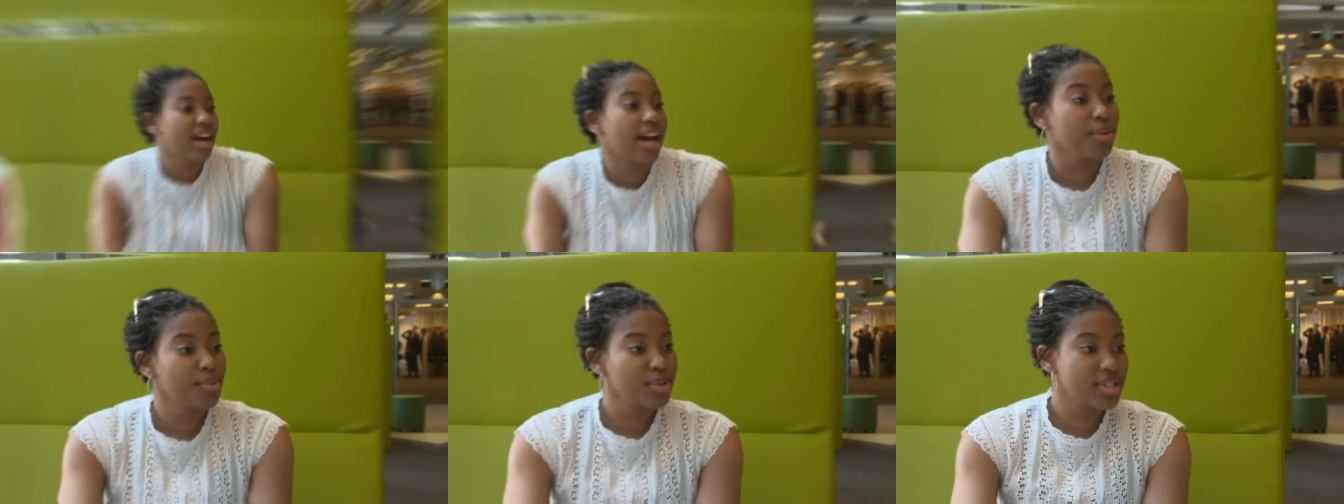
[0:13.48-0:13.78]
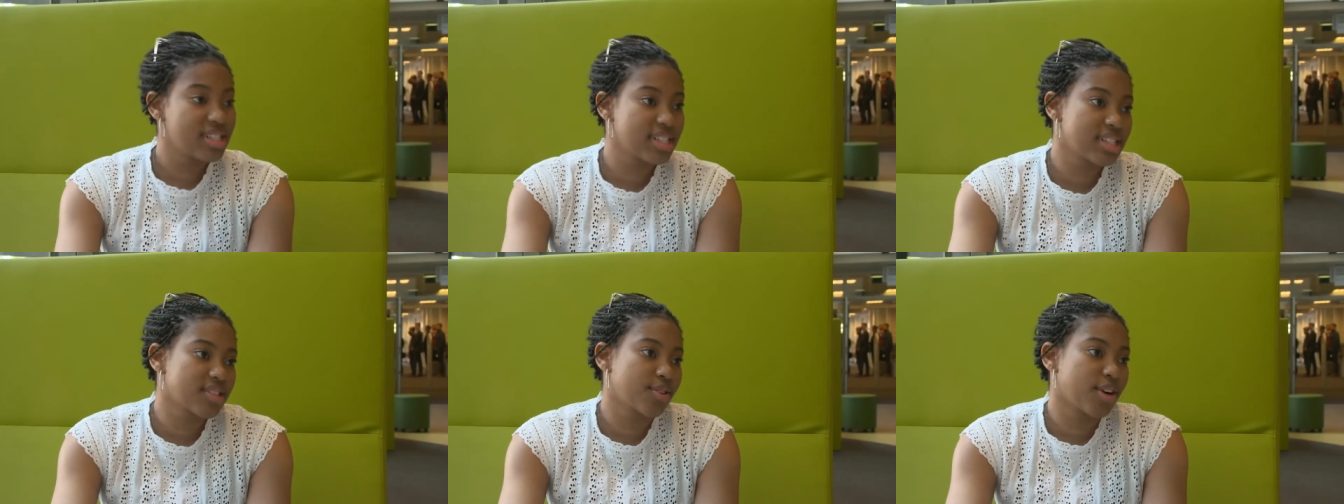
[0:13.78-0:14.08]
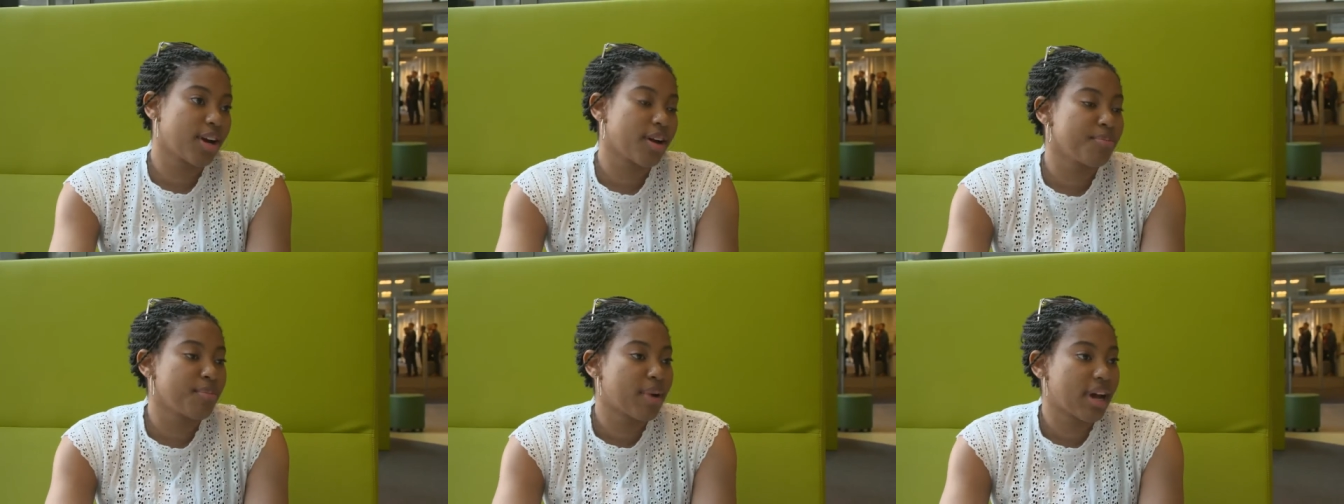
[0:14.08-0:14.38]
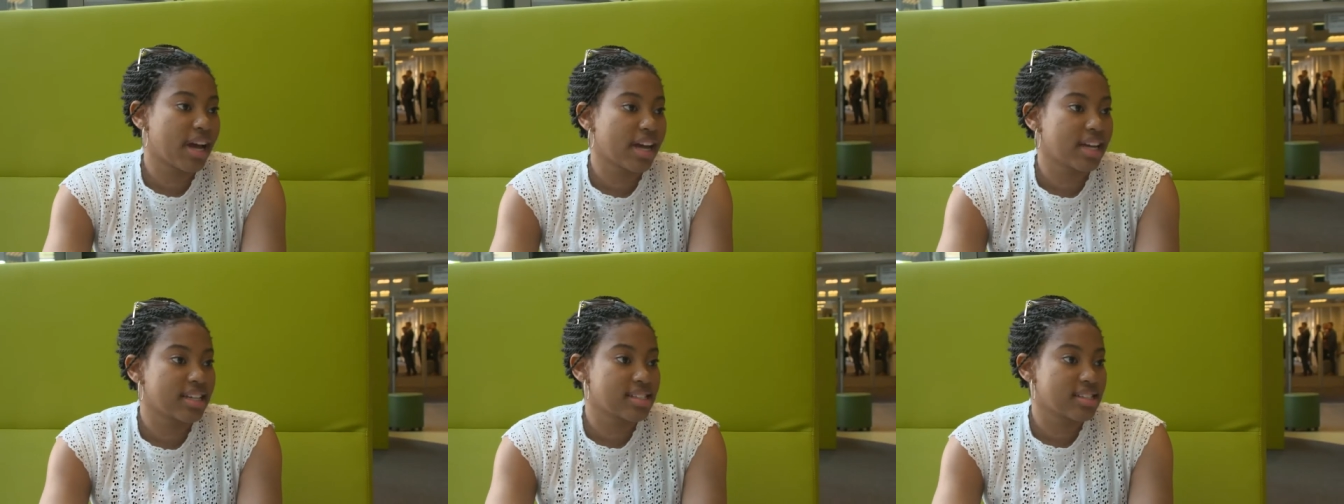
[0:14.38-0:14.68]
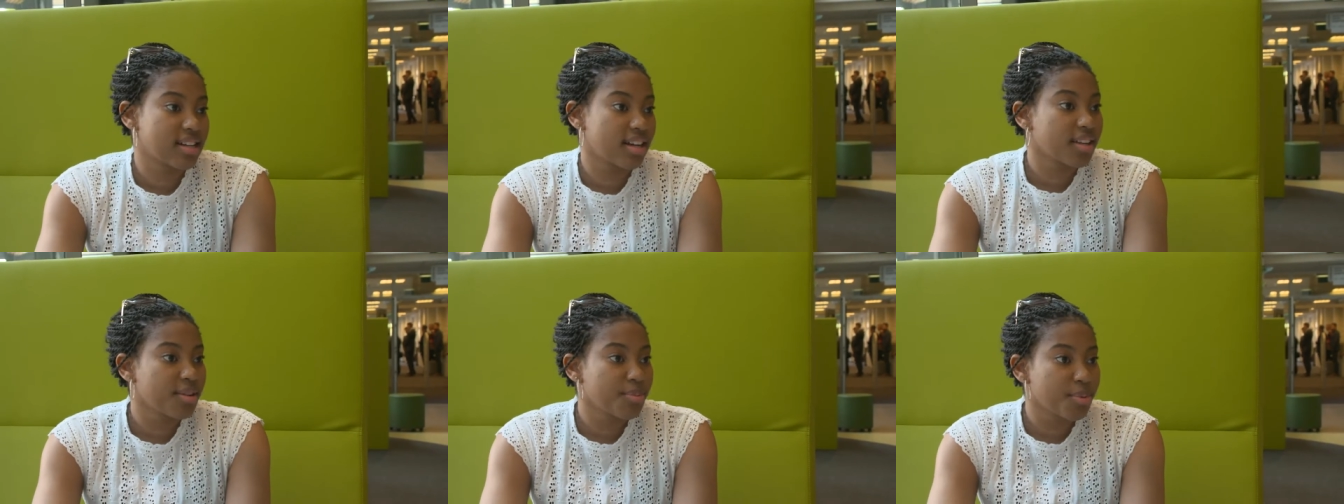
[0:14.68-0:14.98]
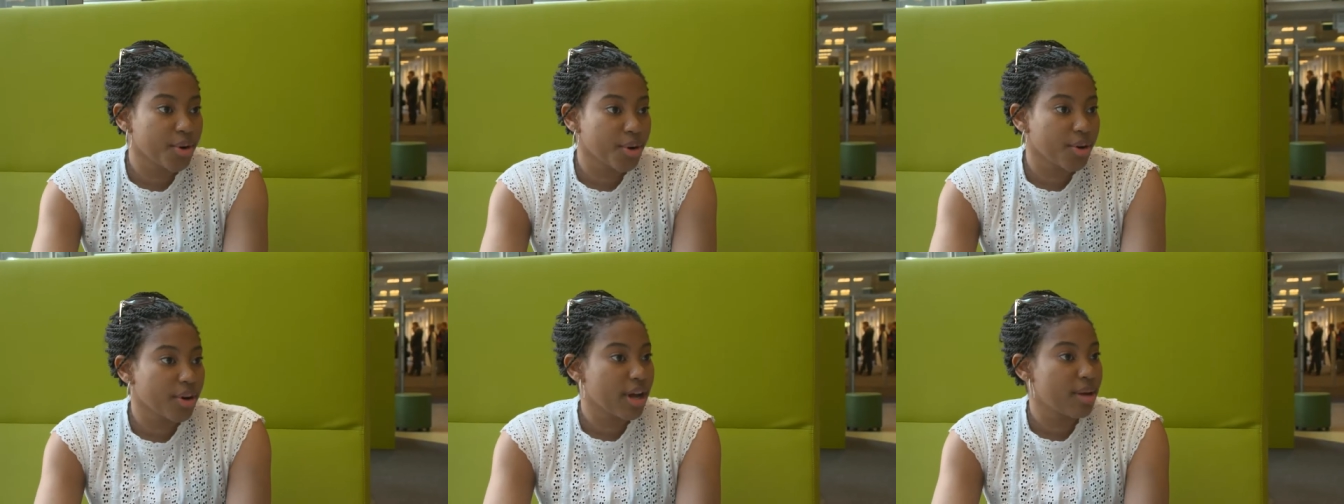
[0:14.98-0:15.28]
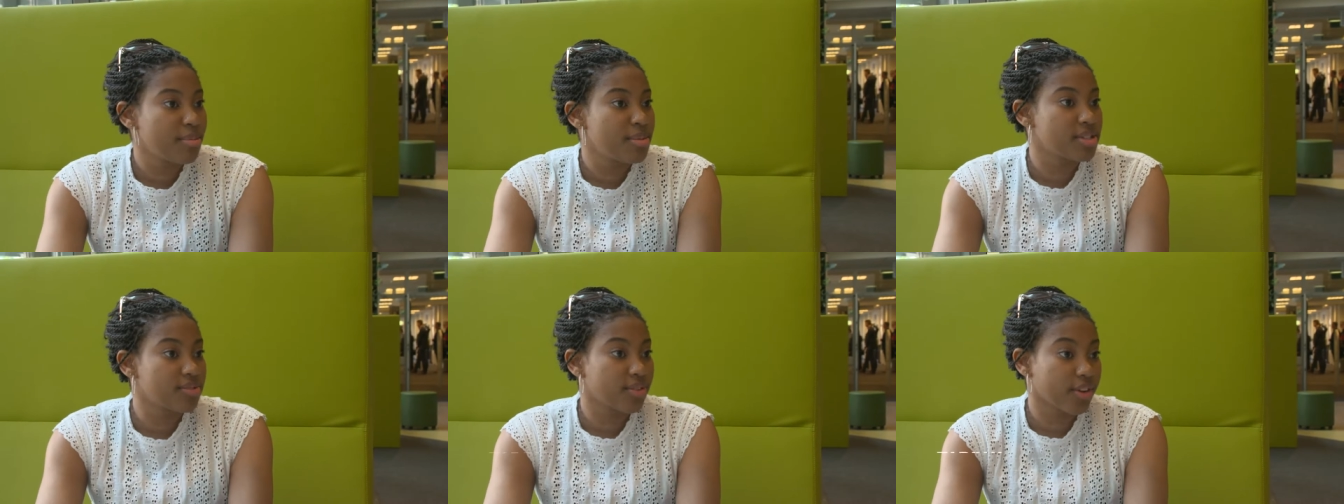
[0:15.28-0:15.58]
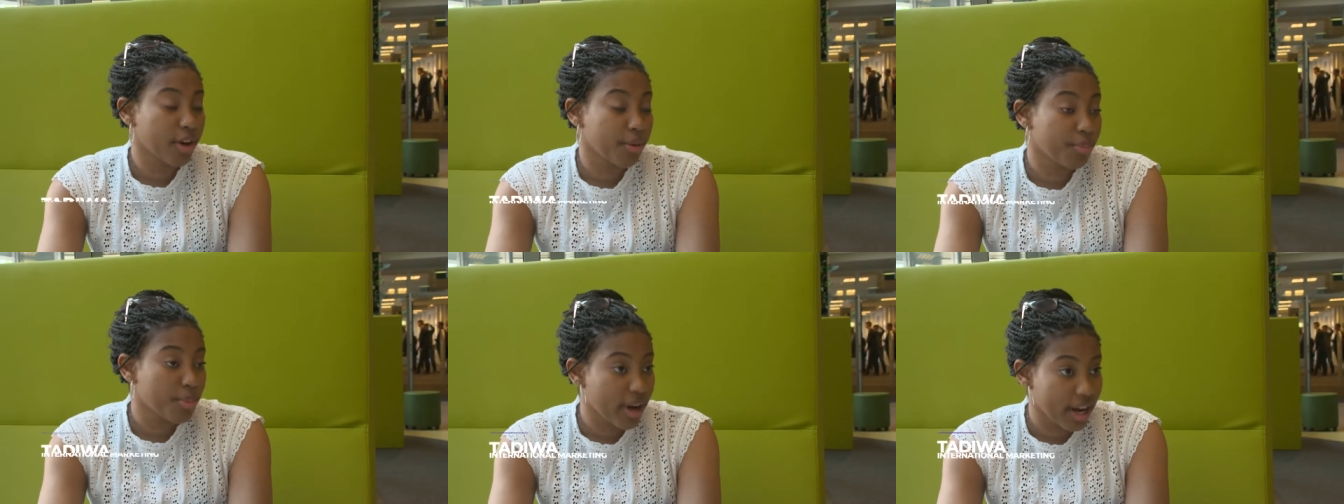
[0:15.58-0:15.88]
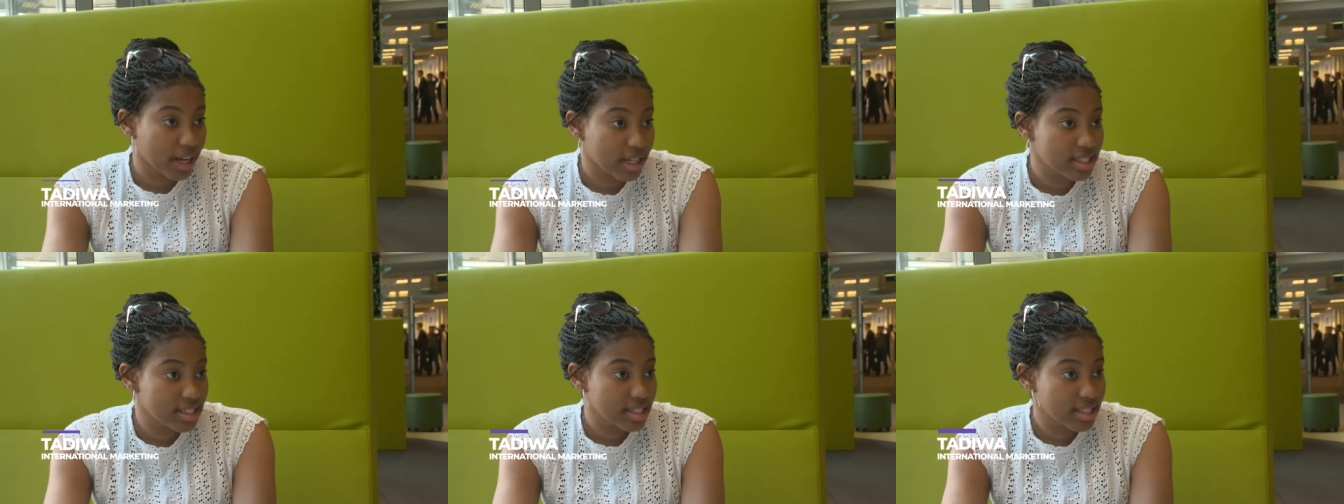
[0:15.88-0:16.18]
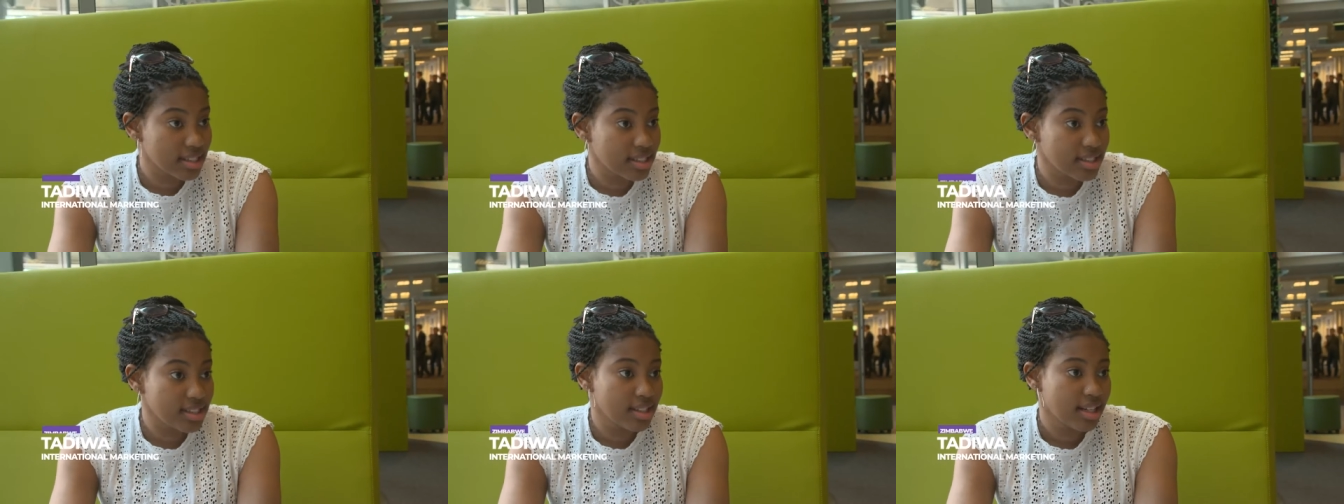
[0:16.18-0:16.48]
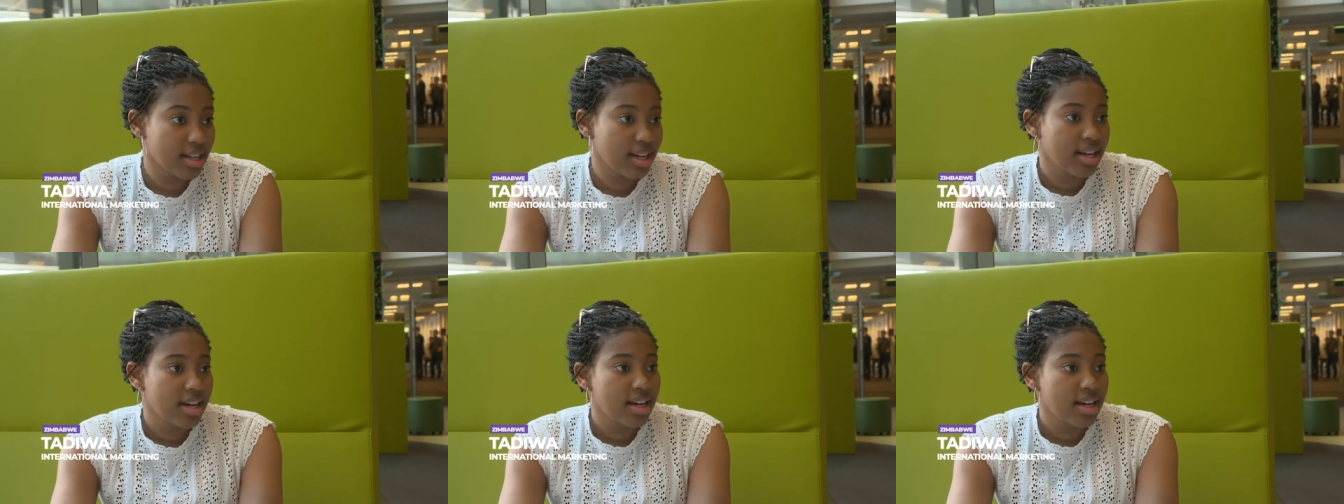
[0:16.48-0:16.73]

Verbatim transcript: I would describe my study program as very practical.